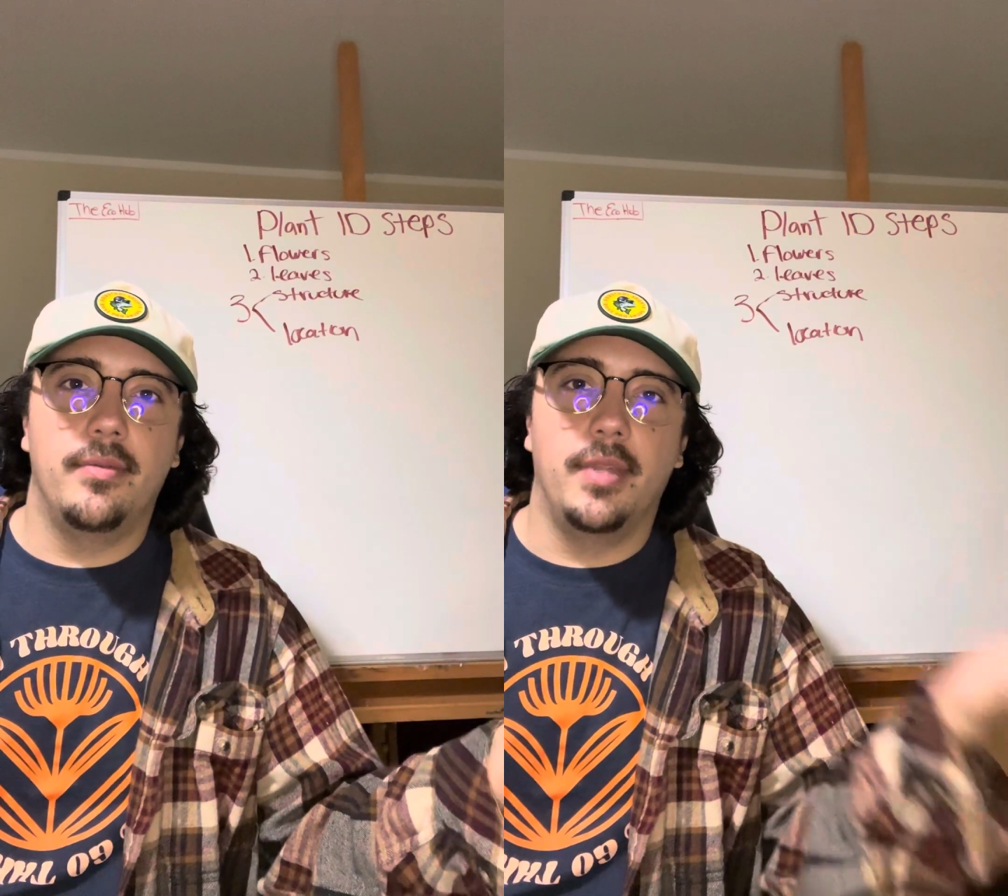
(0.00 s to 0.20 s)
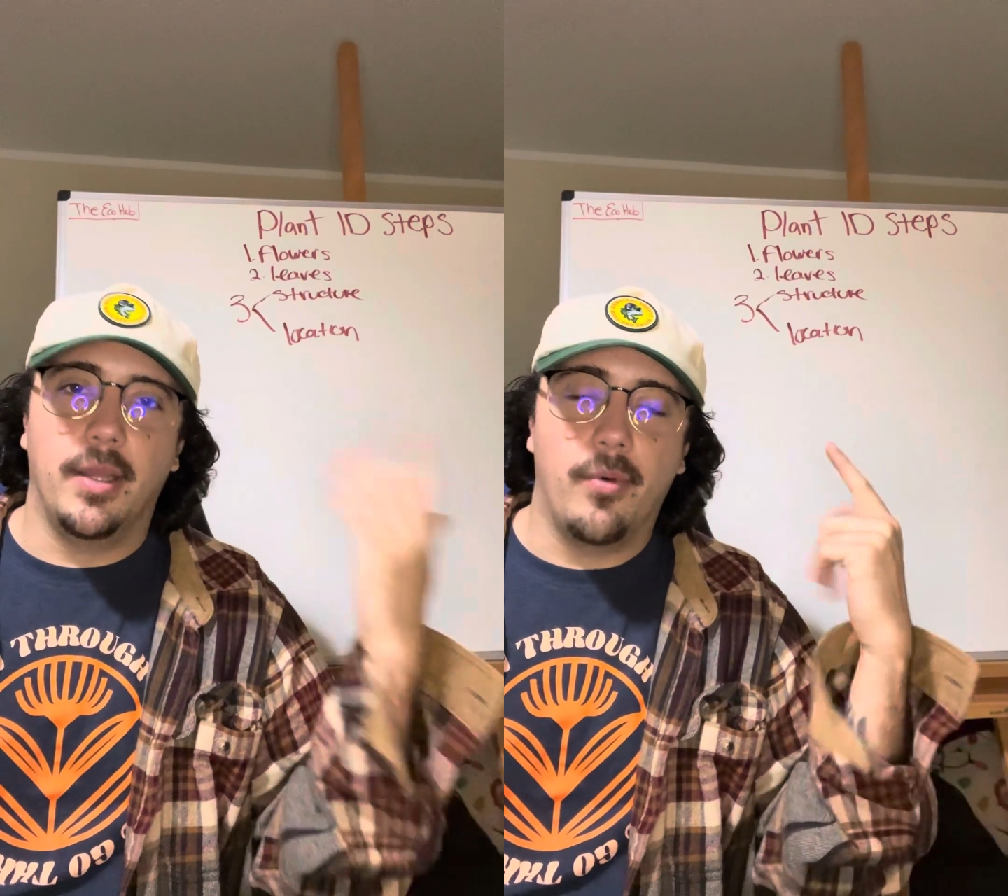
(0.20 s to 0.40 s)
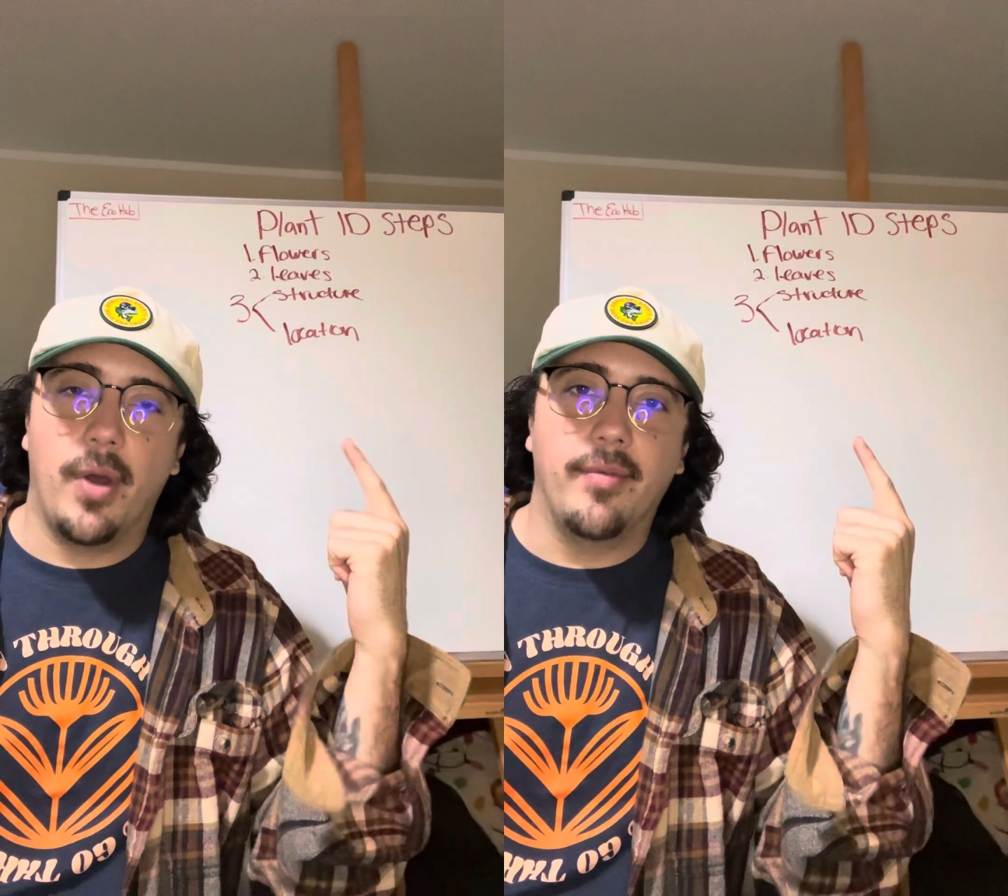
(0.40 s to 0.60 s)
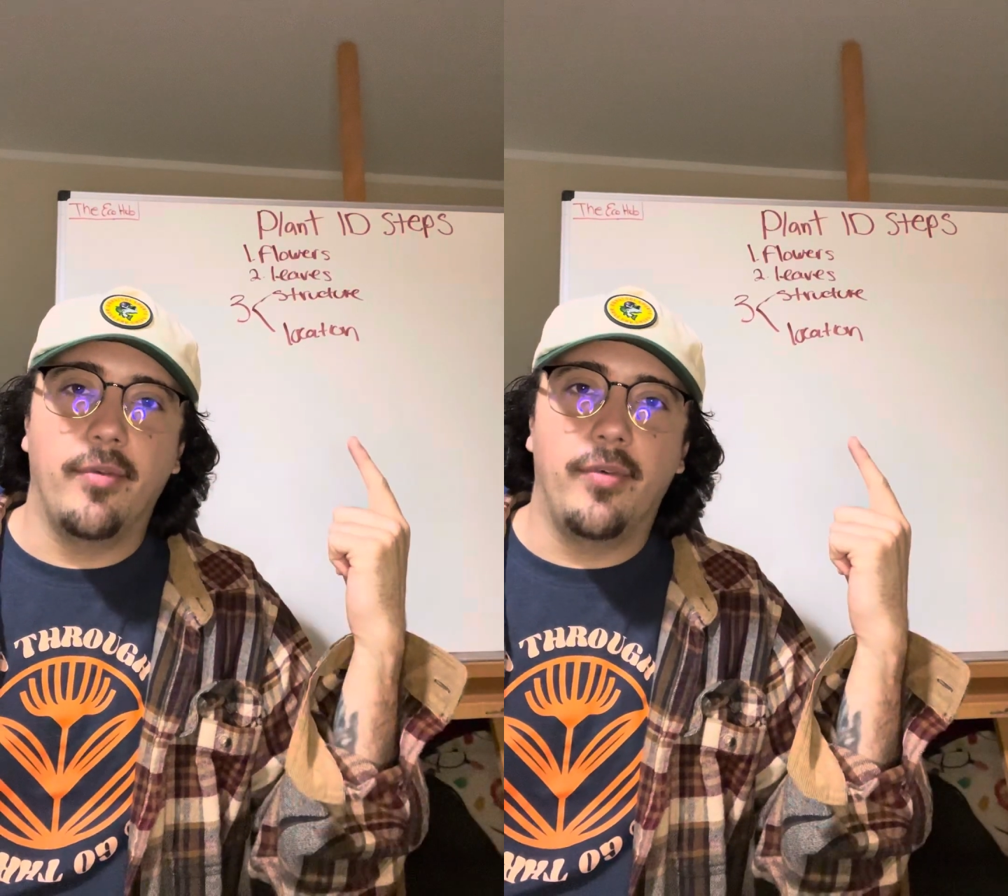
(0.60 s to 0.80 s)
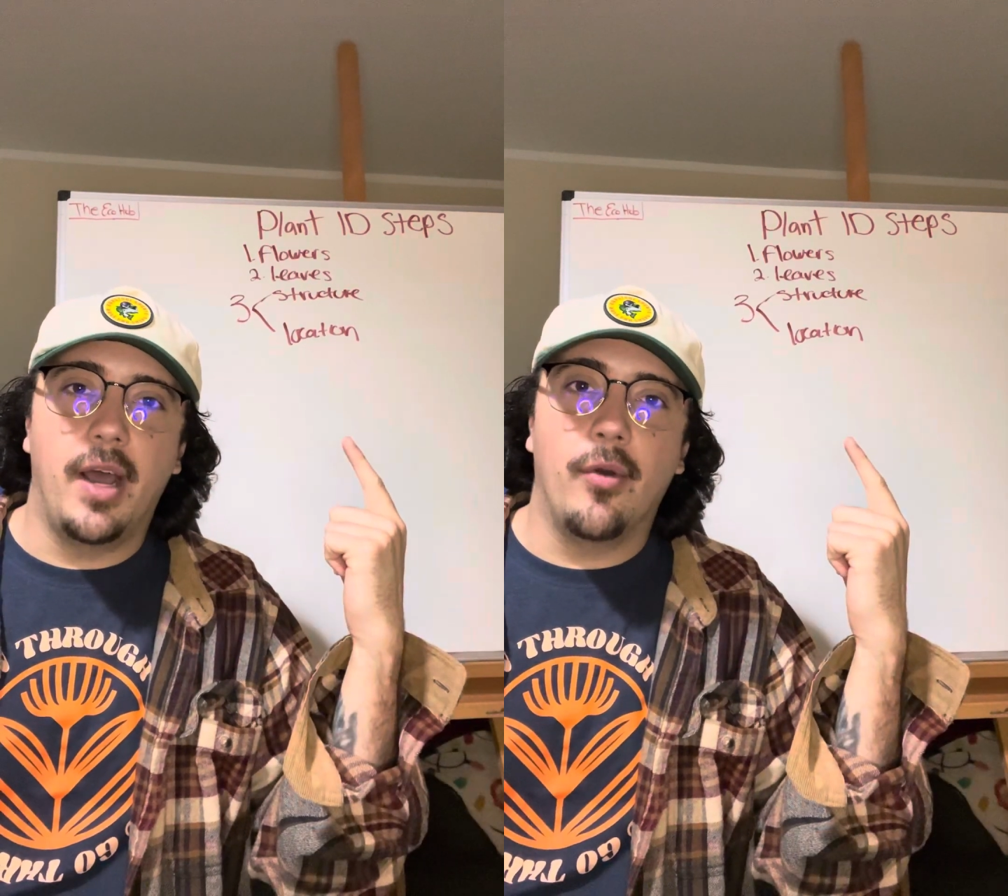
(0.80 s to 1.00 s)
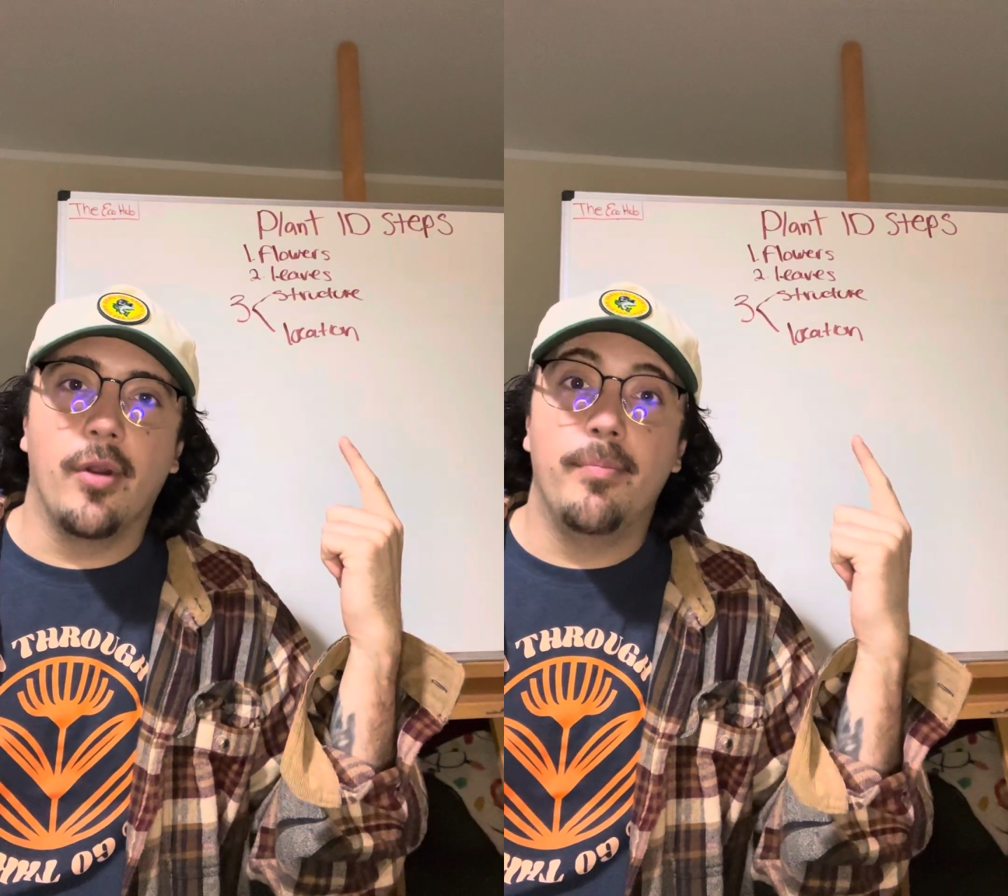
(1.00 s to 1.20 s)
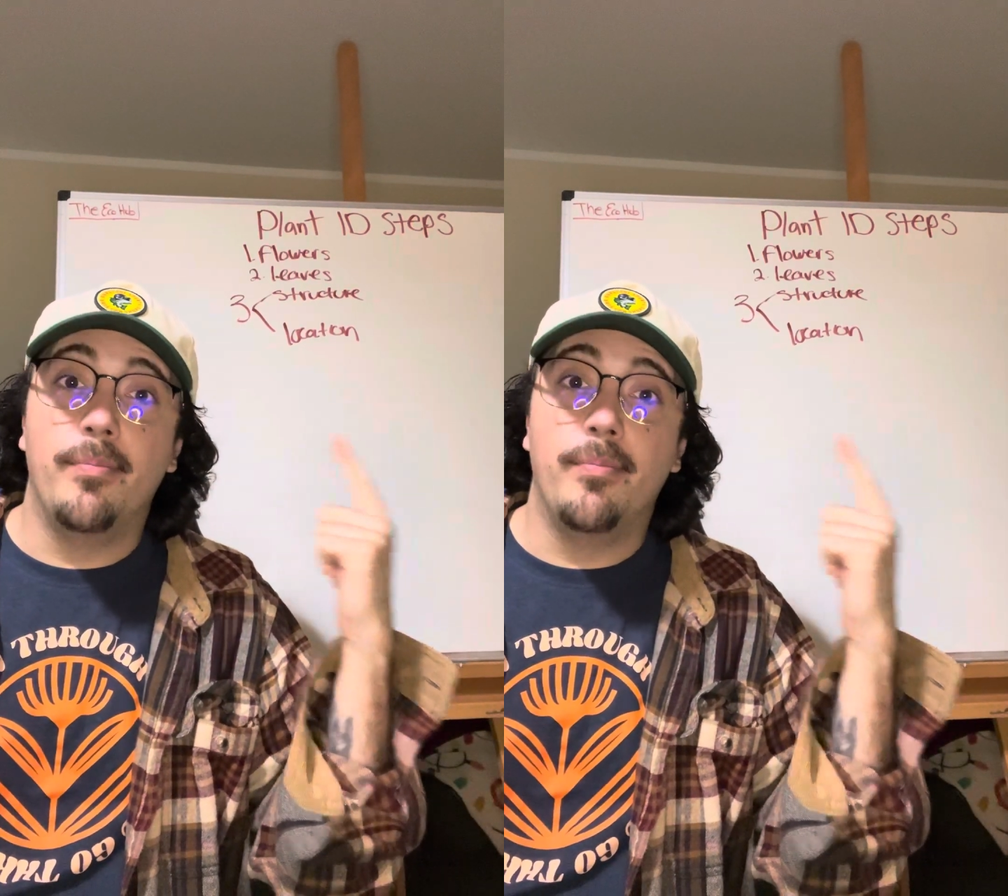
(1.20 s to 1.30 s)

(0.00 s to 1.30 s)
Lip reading: it won't have a flower,